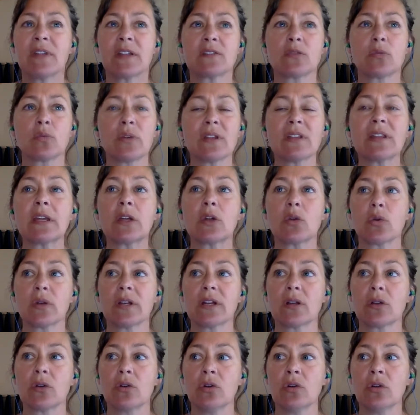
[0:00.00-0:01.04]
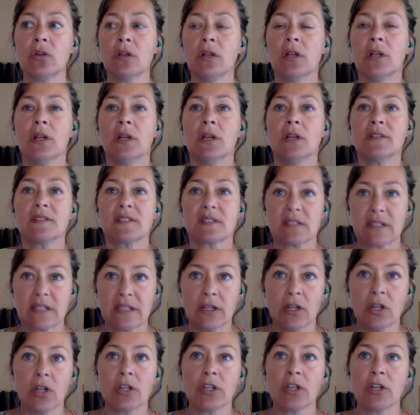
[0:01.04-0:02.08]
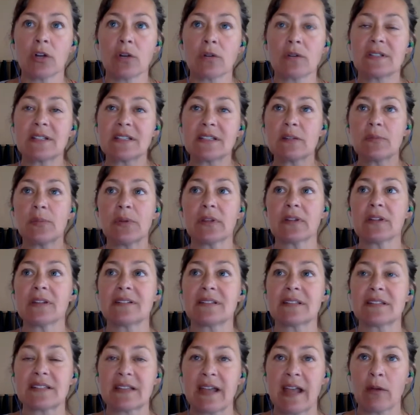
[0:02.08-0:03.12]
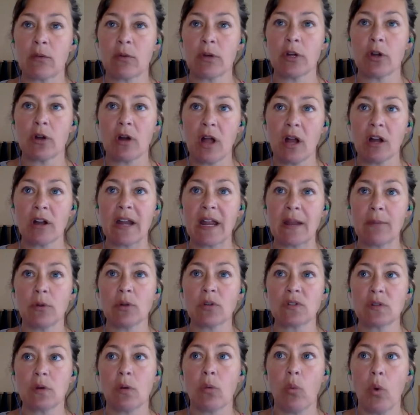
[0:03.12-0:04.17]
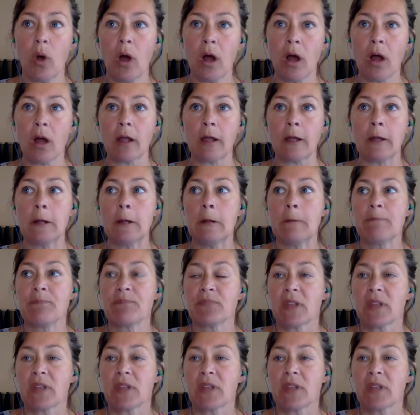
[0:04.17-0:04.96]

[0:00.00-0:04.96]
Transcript: it's a really critical skill you know disabilities aside where you aren't able to walk